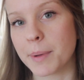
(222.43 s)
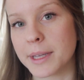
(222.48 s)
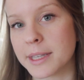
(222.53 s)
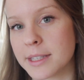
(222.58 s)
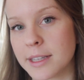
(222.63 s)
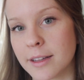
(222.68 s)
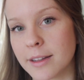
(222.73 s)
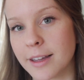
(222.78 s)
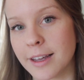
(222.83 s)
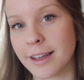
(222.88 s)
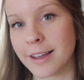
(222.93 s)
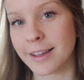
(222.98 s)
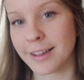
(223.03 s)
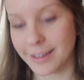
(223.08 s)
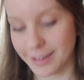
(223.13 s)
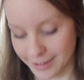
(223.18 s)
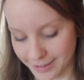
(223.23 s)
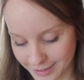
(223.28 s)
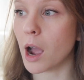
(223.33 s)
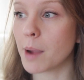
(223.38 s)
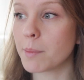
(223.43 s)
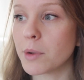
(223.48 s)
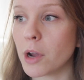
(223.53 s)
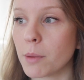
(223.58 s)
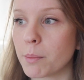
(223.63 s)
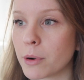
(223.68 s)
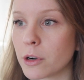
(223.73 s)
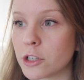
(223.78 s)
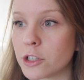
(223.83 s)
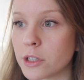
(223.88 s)
basically. I'm
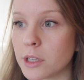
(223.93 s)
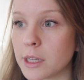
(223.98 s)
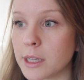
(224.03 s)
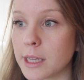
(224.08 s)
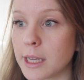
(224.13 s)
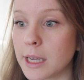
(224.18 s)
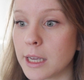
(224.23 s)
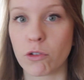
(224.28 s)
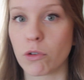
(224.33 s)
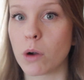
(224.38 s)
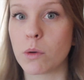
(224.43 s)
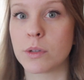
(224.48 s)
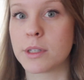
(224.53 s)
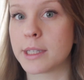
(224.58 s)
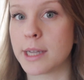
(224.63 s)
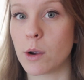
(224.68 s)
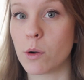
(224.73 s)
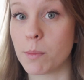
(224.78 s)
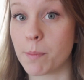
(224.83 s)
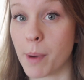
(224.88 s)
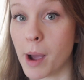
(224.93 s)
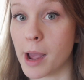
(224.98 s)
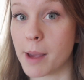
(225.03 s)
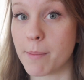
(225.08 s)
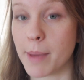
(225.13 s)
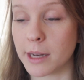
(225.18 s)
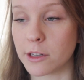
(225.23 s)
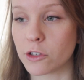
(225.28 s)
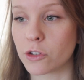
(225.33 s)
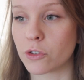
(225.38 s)
not personally grossed out by
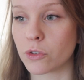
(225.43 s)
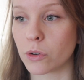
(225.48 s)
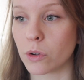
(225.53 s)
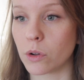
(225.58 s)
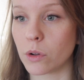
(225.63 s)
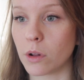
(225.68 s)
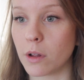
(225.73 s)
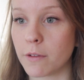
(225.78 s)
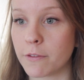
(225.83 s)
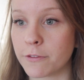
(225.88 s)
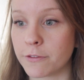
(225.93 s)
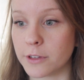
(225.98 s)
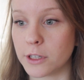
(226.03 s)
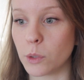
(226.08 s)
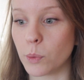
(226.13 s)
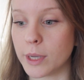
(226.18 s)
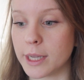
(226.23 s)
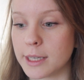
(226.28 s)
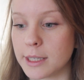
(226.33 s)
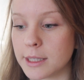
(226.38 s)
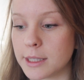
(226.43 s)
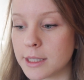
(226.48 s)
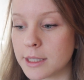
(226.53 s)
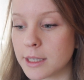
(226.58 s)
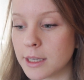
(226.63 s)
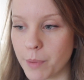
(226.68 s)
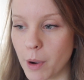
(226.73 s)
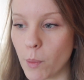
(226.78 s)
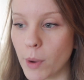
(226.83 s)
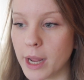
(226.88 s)
menstrual
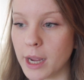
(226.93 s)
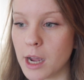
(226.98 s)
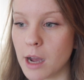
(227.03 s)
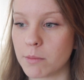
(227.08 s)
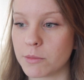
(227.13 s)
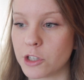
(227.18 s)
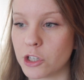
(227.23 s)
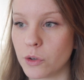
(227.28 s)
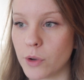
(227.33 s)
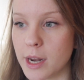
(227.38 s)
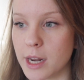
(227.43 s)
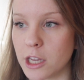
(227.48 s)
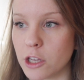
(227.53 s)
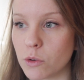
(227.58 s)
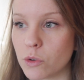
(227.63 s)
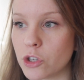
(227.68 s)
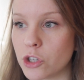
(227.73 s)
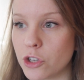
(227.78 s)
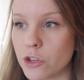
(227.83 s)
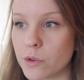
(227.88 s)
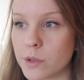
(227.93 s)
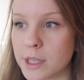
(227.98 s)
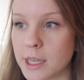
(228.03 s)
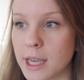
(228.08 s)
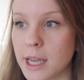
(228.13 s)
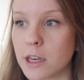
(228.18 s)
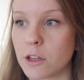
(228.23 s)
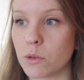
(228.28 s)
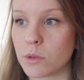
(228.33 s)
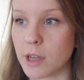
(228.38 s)
fluids, but when it comes to getting used to
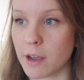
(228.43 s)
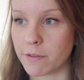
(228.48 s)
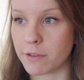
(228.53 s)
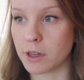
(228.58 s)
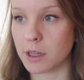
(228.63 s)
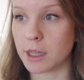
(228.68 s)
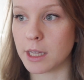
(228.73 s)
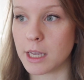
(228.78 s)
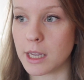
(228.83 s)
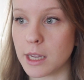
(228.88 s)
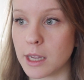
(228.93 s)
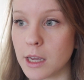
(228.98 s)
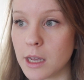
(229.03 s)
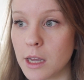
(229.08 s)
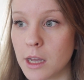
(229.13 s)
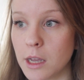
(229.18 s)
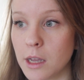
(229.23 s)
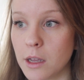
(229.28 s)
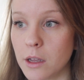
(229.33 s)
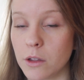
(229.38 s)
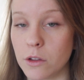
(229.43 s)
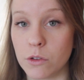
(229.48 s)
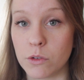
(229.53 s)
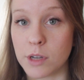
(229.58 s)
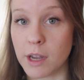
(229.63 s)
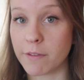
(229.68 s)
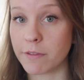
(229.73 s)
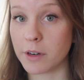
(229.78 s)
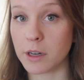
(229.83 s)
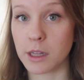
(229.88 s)
using it, you definitely,
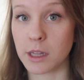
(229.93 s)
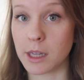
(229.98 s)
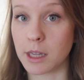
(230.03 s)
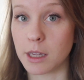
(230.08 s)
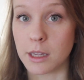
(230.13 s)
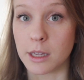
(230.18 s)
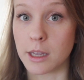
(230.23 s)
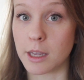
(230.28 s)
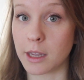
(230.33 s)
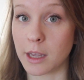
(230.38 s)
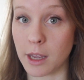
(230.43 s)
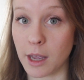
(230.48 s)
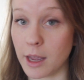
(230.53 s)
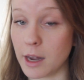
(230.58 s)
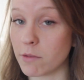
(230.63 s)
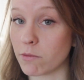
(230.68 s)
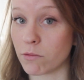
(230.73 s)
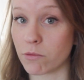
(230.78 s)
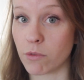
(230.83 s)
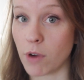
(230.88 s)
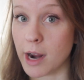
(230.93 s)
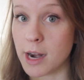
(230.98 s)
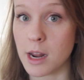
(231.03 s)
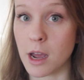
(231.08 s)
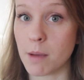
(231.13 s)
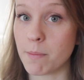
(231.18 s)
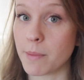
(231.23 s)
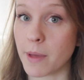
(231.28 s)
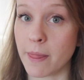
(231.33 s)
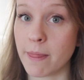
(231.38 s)
definitely get right
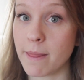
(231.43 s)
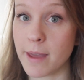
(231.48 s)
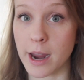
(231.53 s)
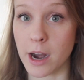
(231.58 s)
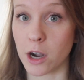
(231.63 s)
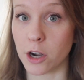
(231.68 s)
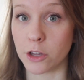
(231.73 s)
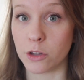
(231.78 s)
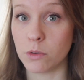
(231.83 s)
up in there.